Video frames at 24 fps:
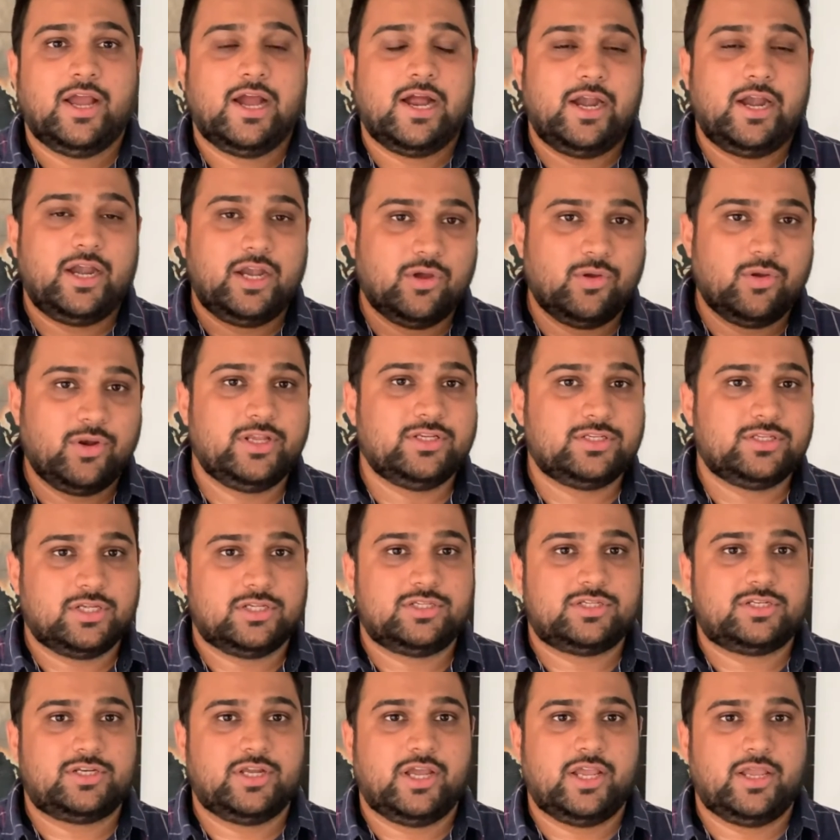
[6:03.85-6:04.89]
And during
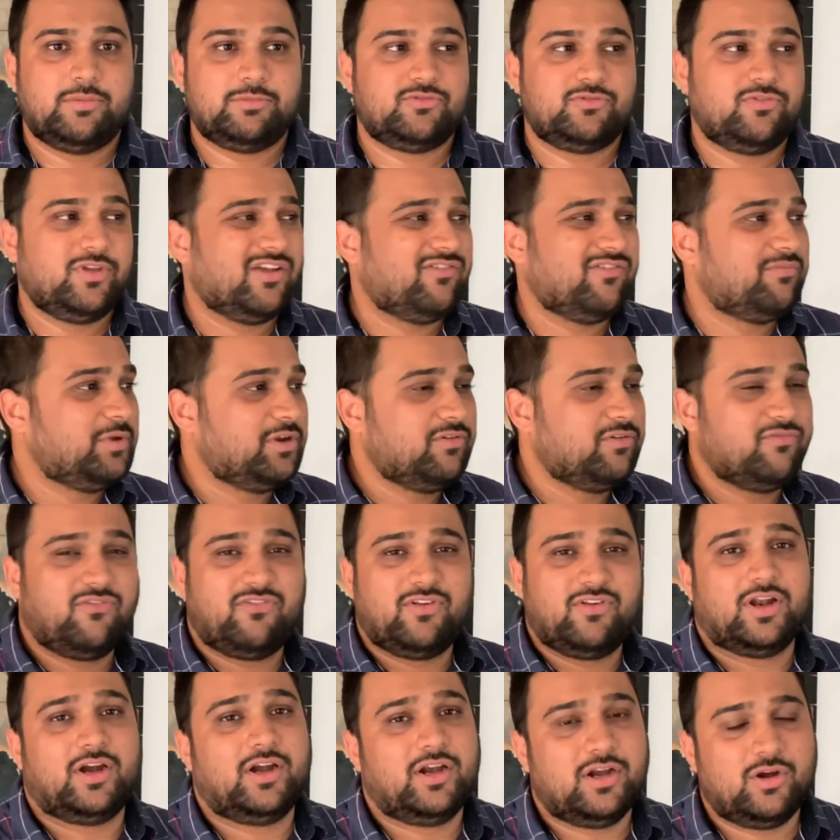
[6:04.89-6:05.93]
such times, we have been
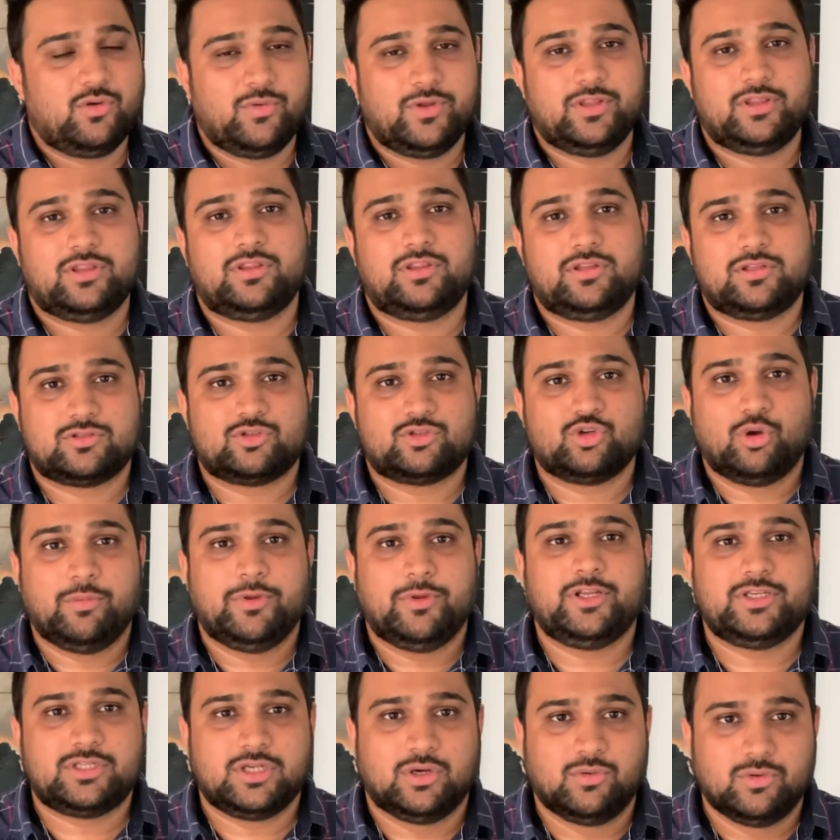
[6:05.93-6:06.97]
flooded with so
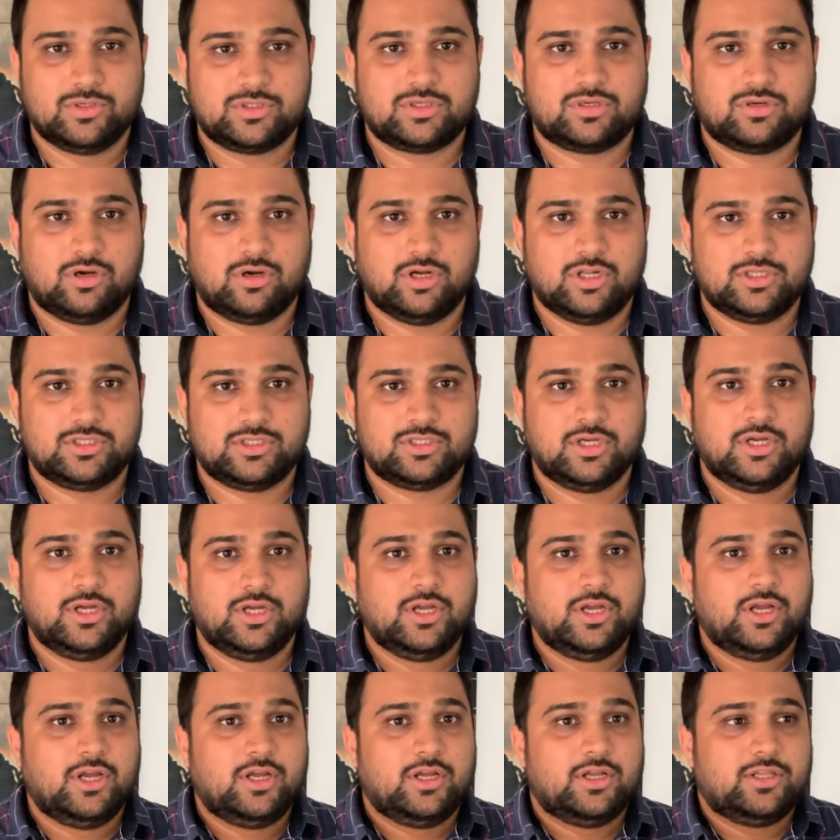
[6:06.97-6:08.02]
many service calls
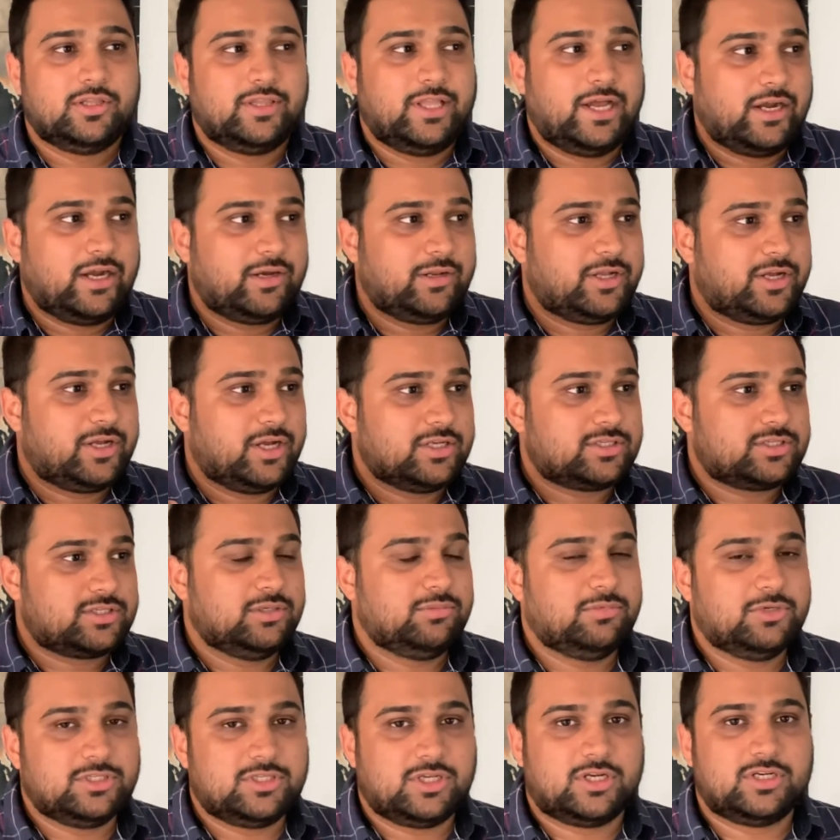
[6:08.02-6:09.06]
that
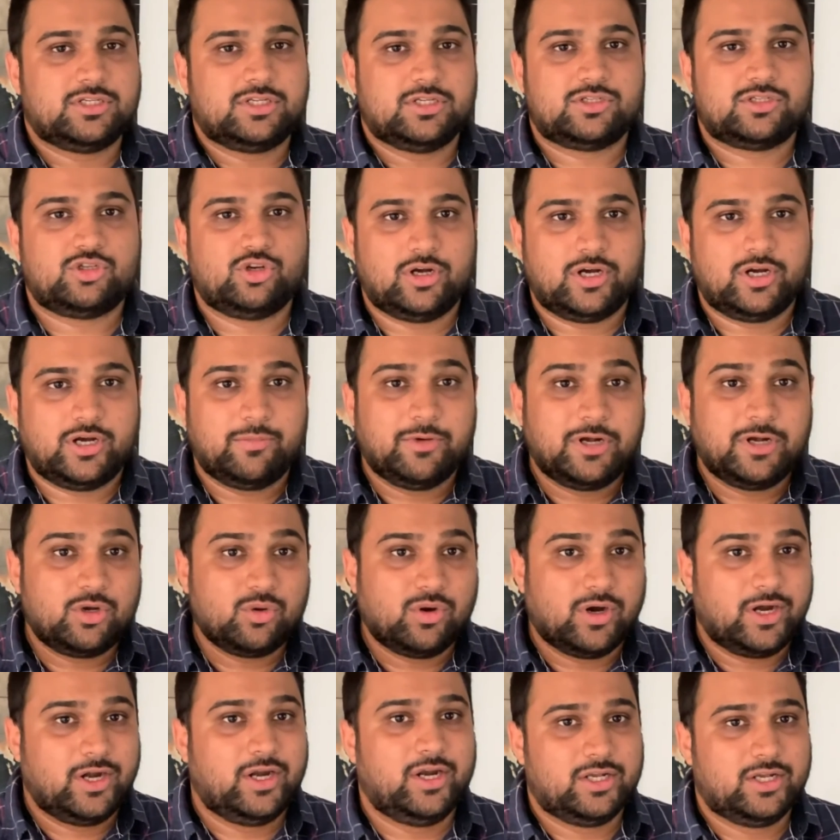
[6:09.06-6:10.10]
customers are just not able
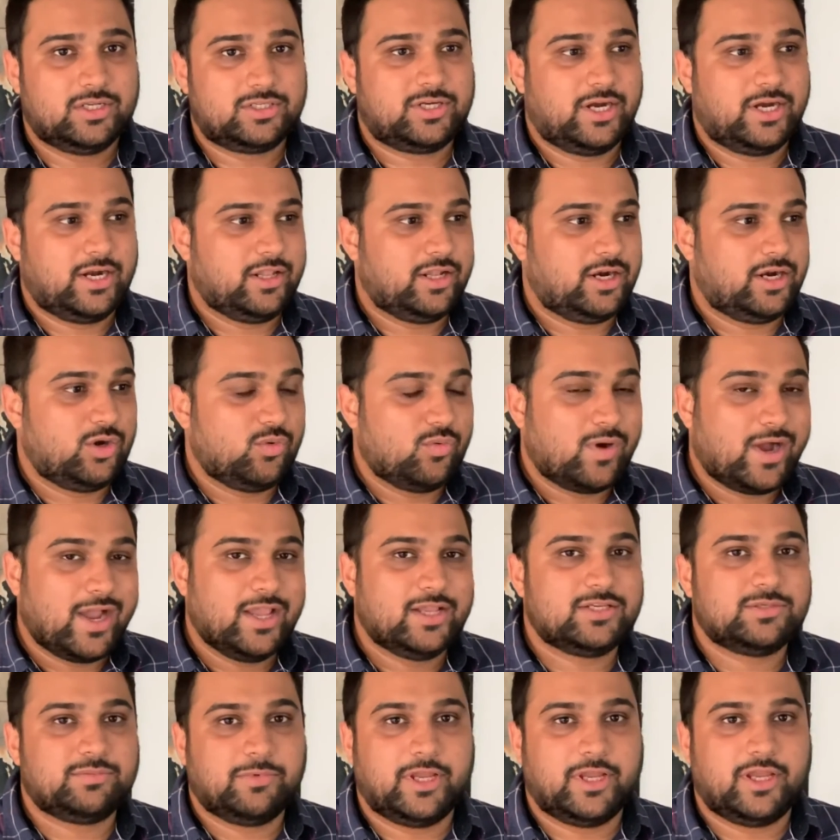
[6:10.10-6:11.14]
to understand that
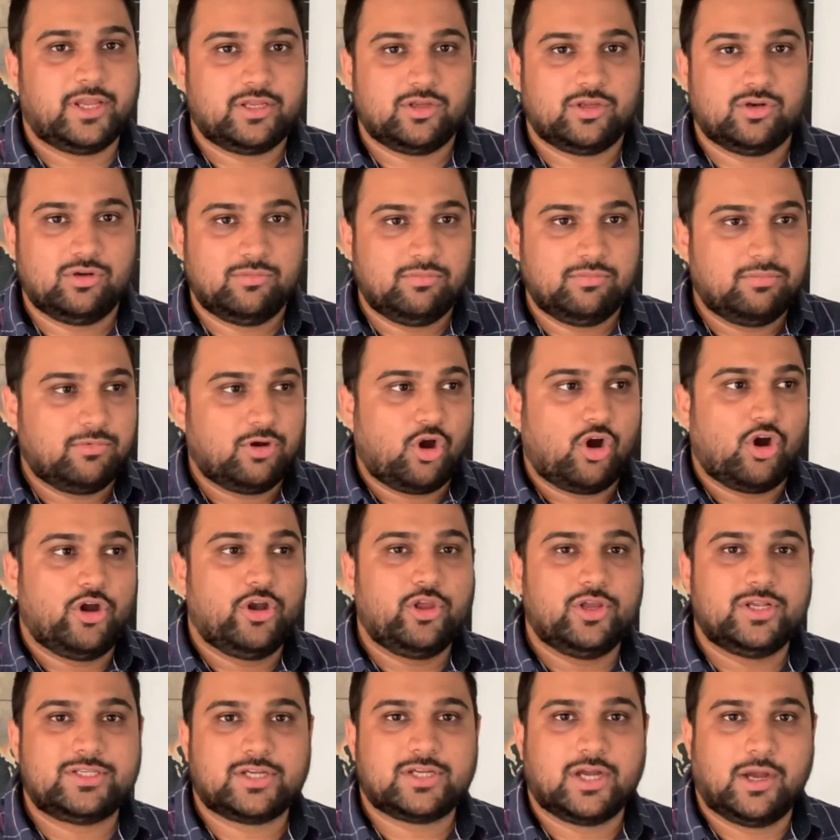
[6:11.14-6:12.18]
why is my, you know,
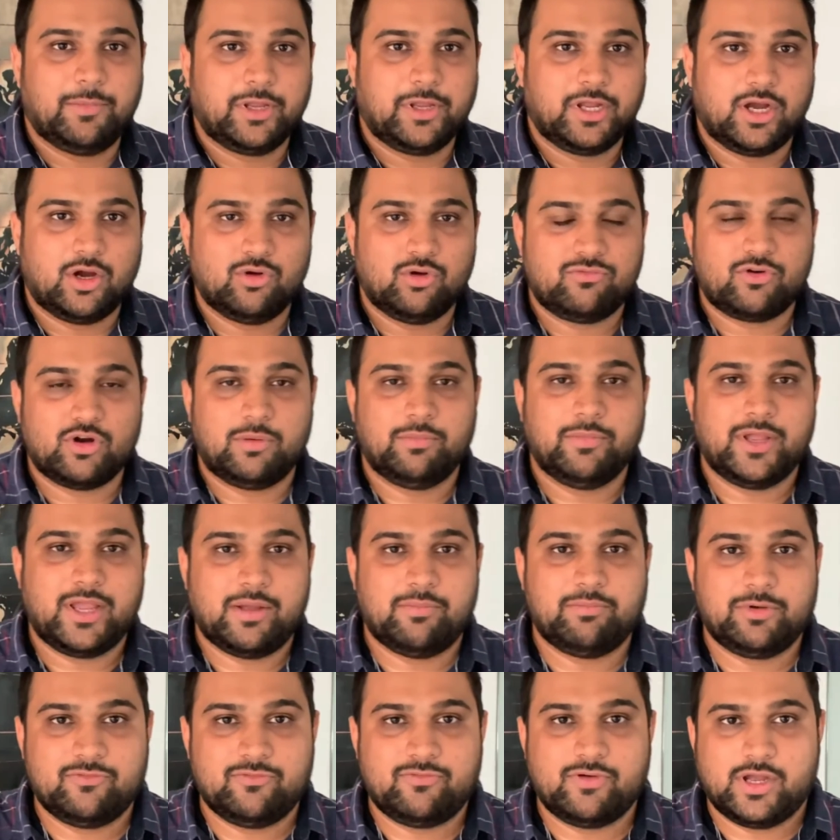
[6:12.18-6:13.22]
audio is coming out from my
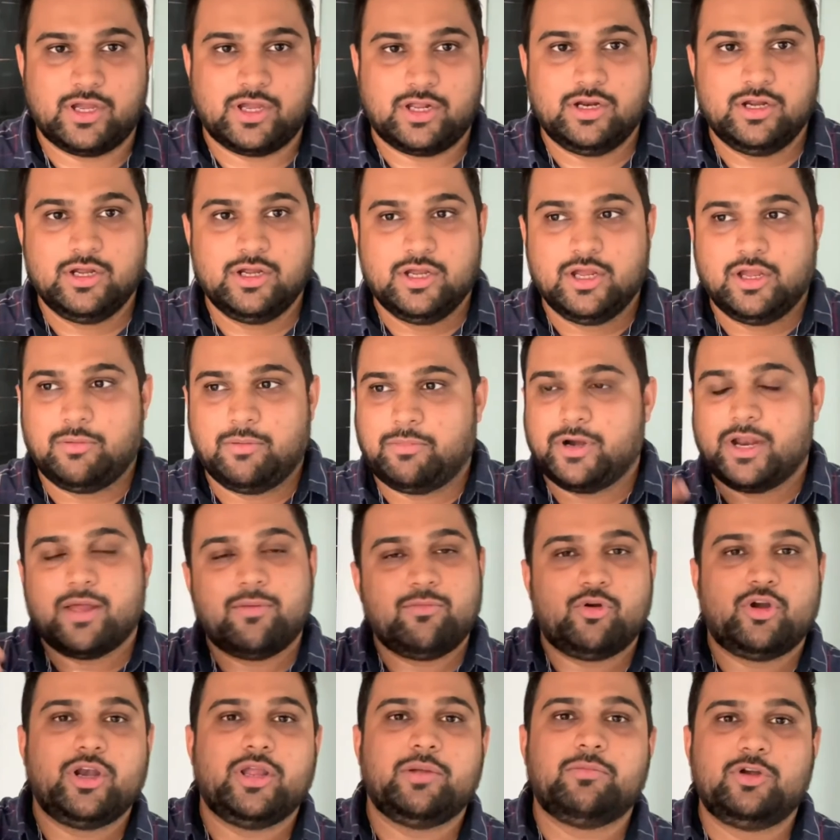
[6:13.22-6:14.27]
amplifier, but
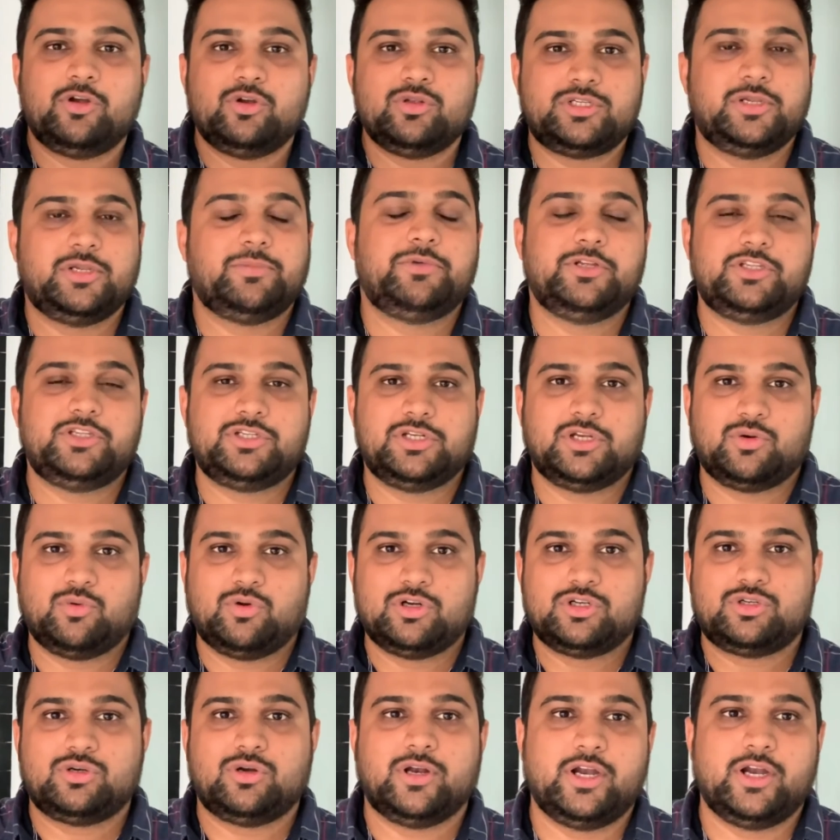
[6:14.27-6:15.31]
I'm not able to see picture.
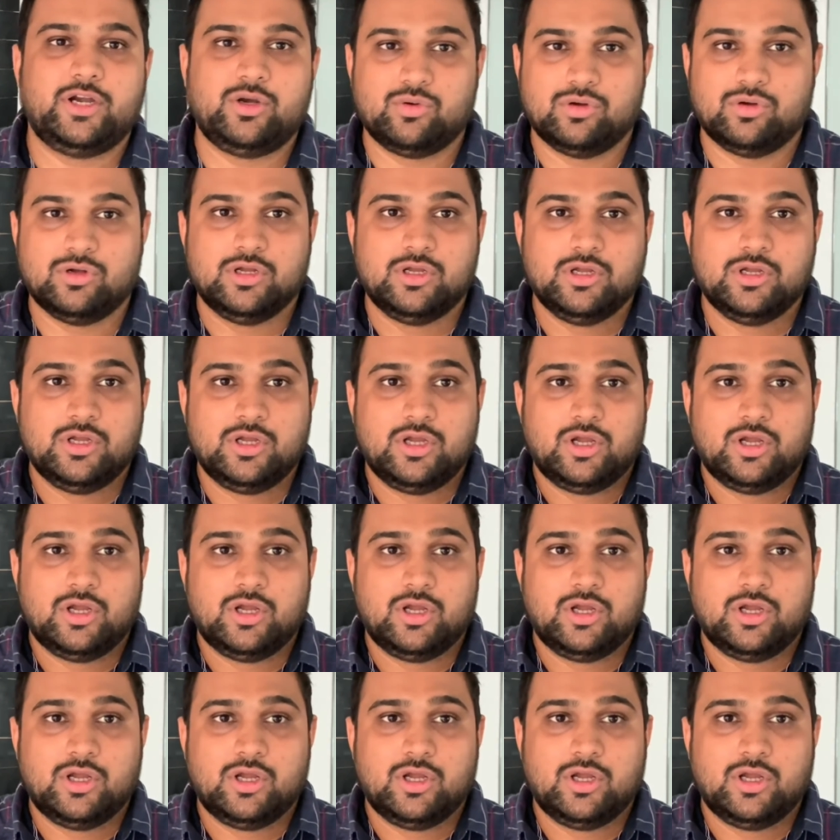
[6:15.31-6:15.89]
What should I do?